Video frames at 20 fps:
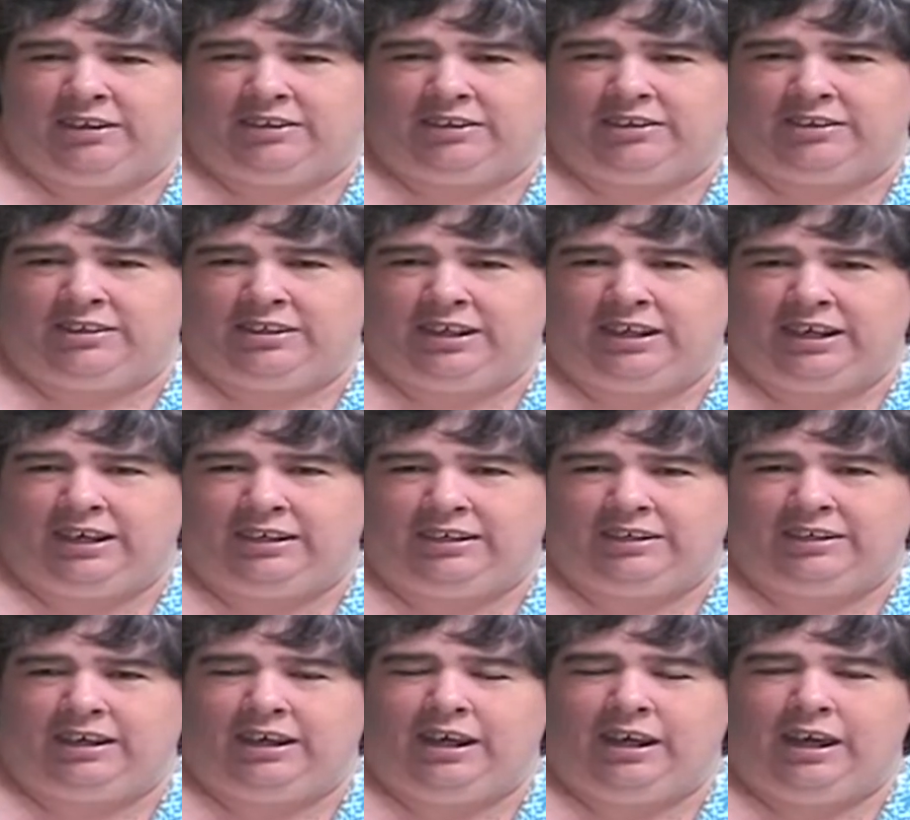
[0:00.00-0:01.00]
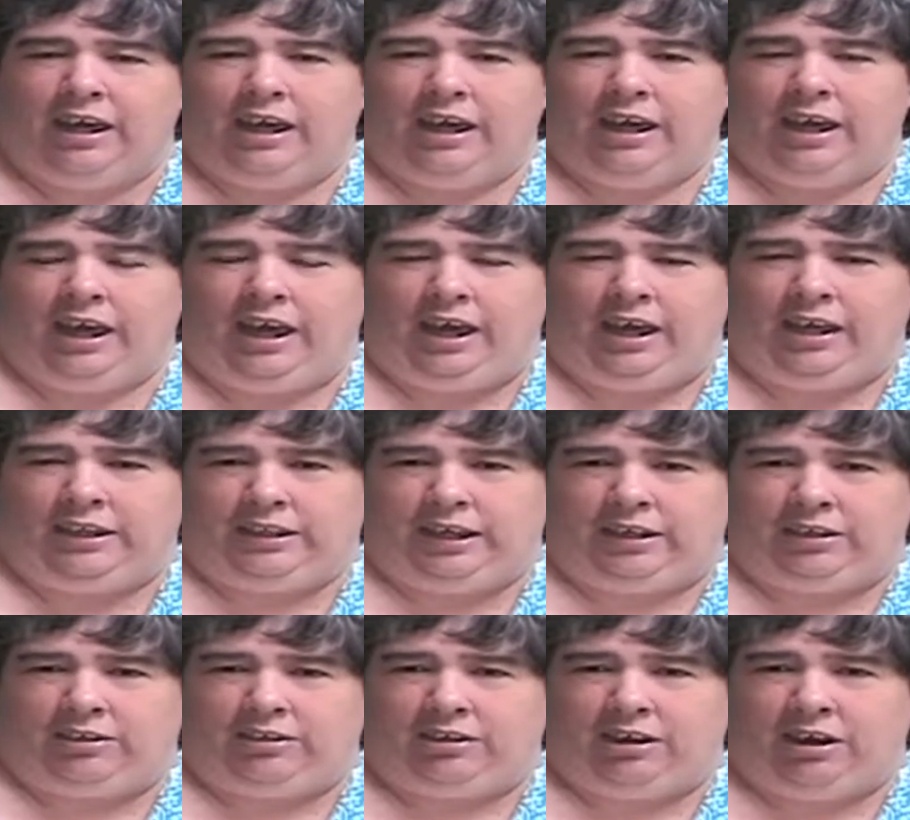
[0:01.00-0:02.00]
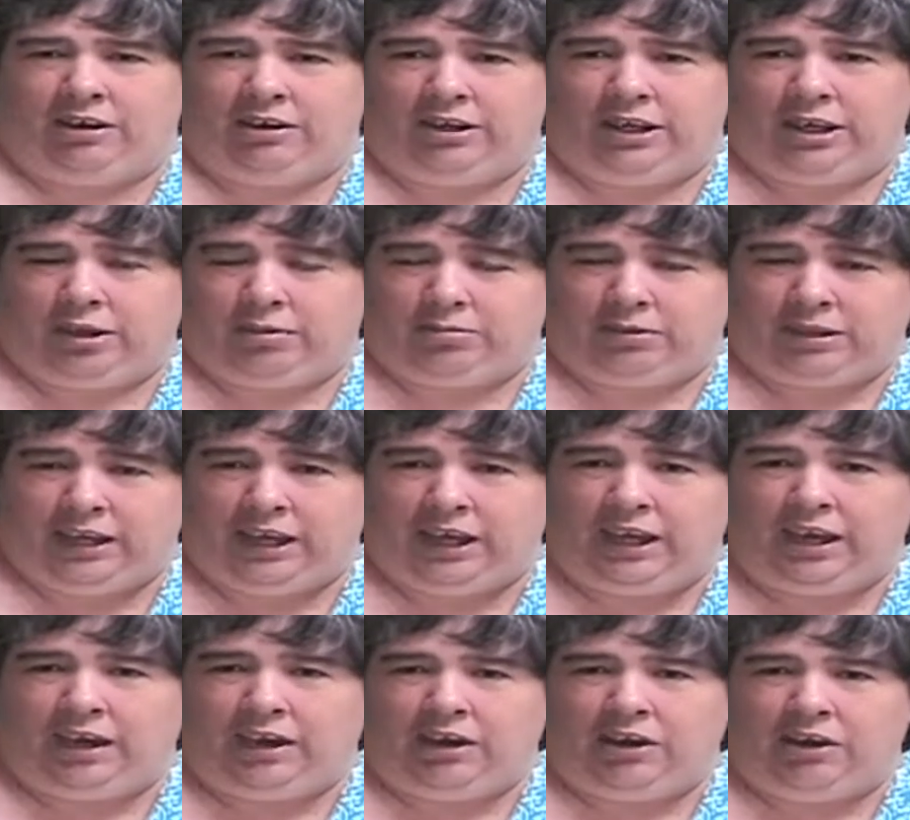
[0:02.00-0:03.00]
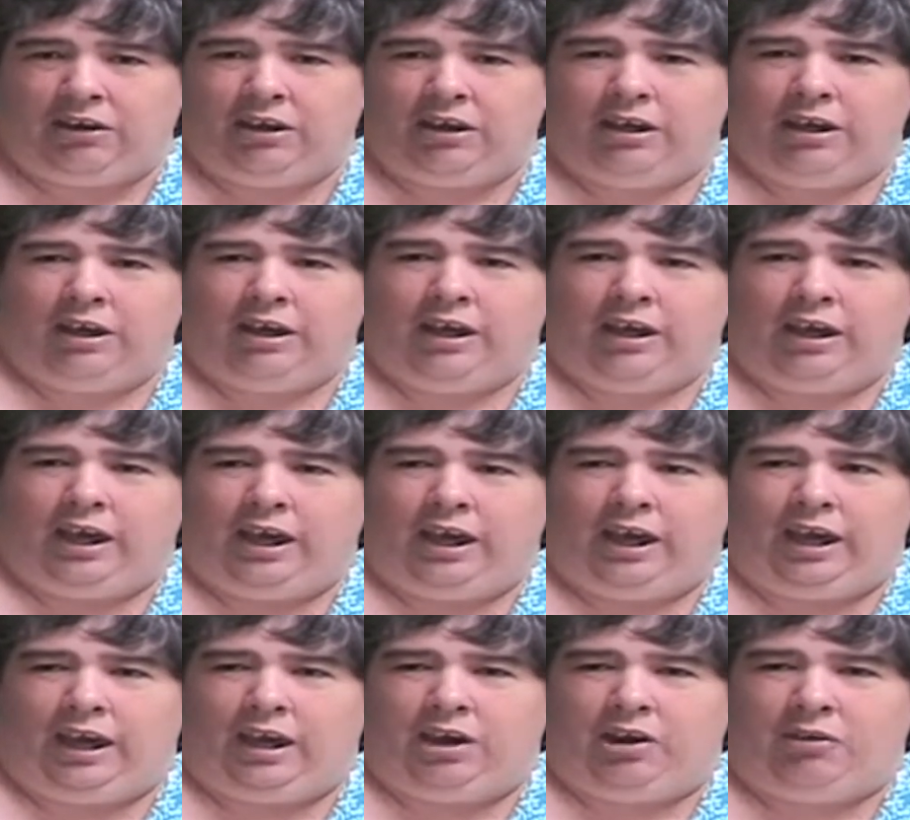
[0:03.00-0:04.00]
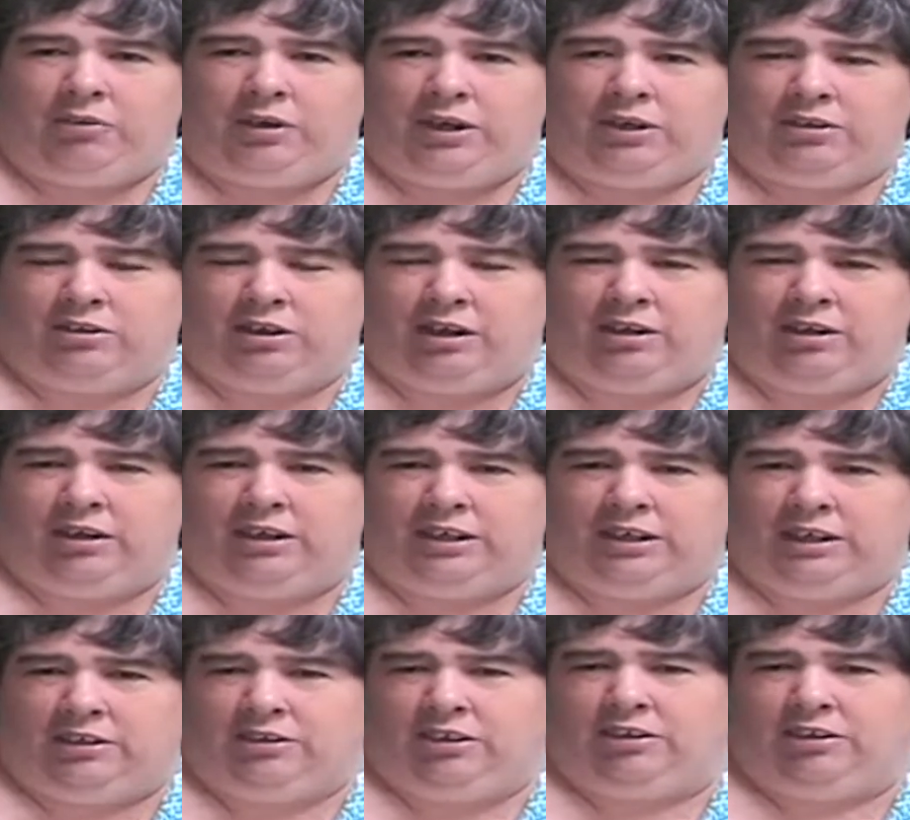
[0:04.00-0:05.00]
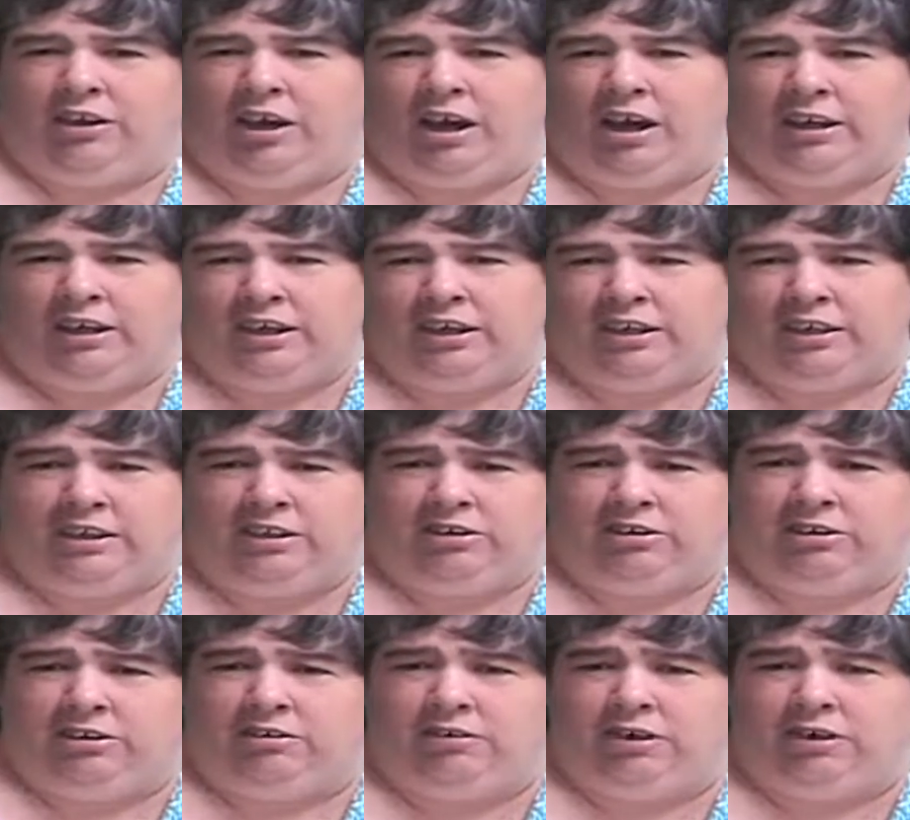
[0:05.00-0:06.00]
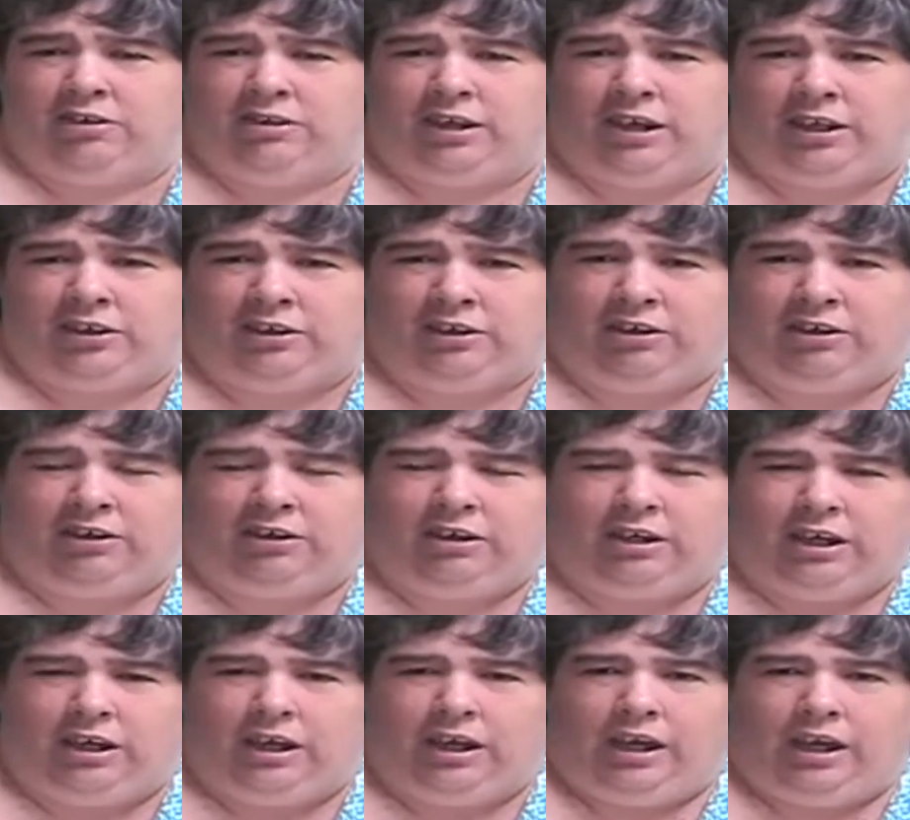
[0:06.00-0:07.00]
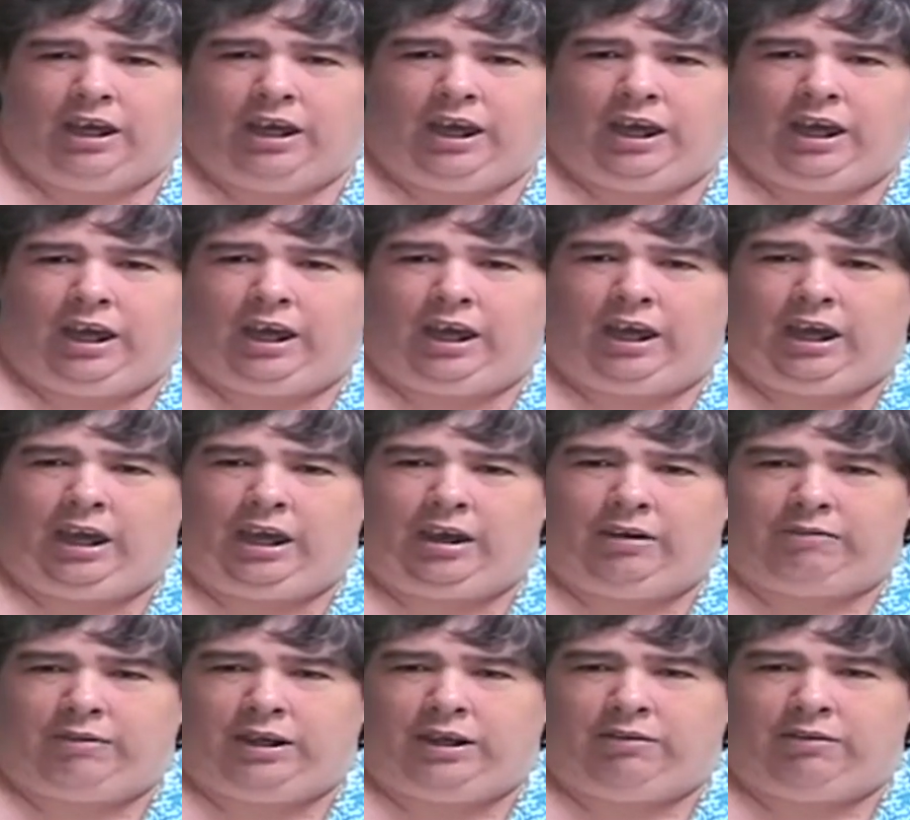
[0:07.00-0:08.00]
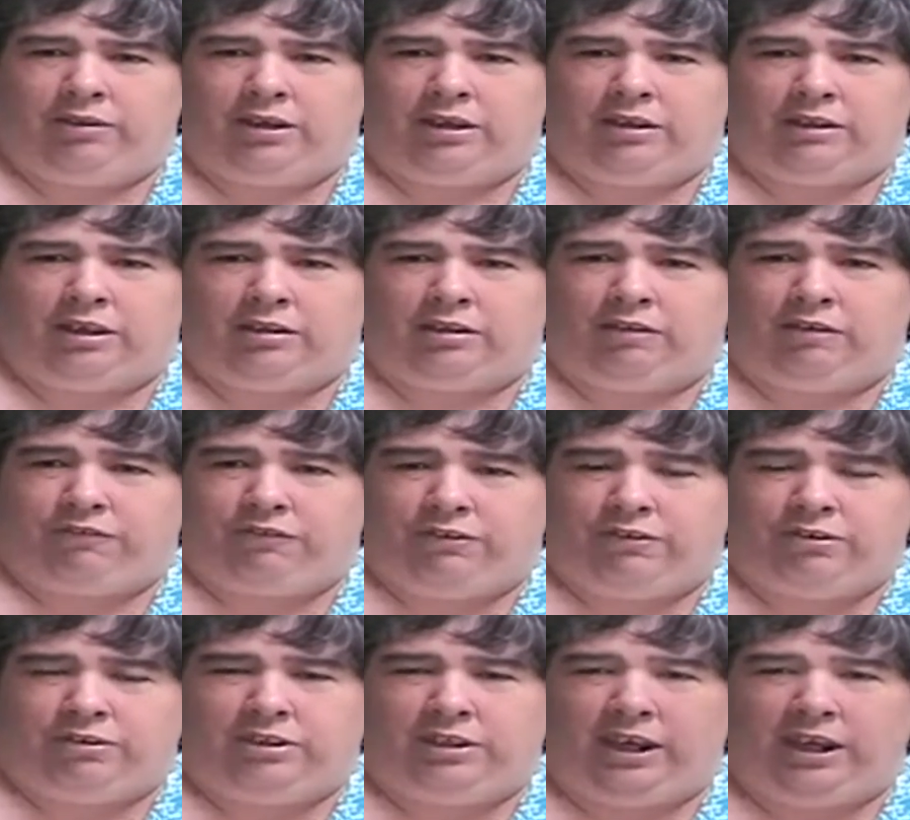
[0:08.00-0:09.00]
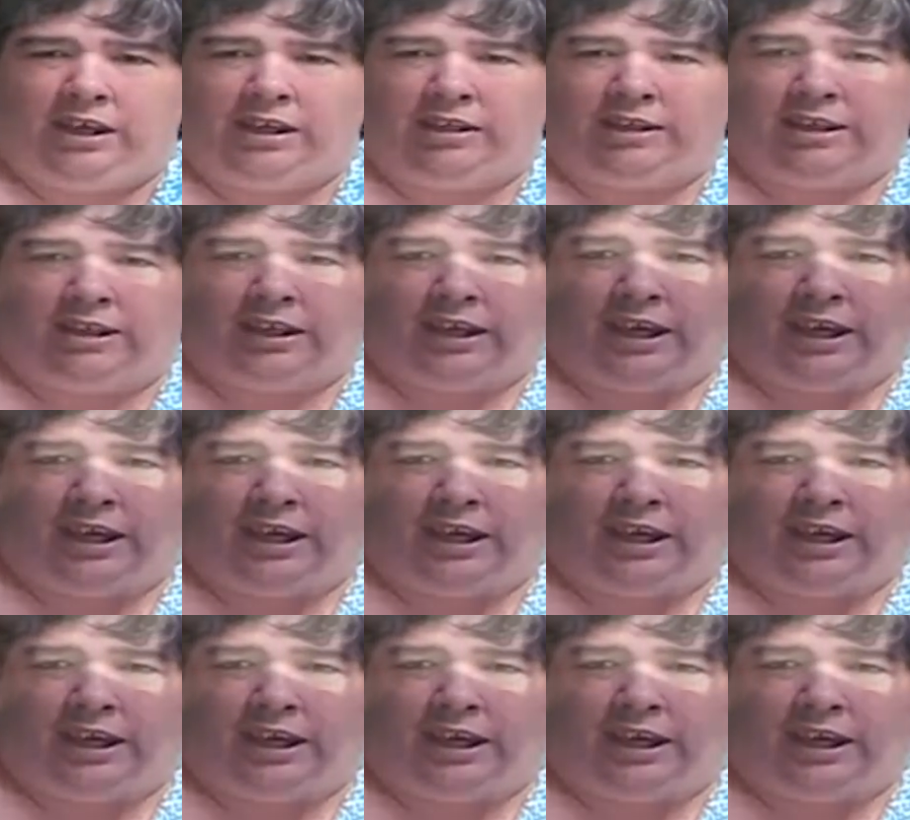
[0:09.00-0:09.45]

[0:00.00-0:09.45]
Council 6, and I saw him there, and we started get to talking to each other, and we went on our first date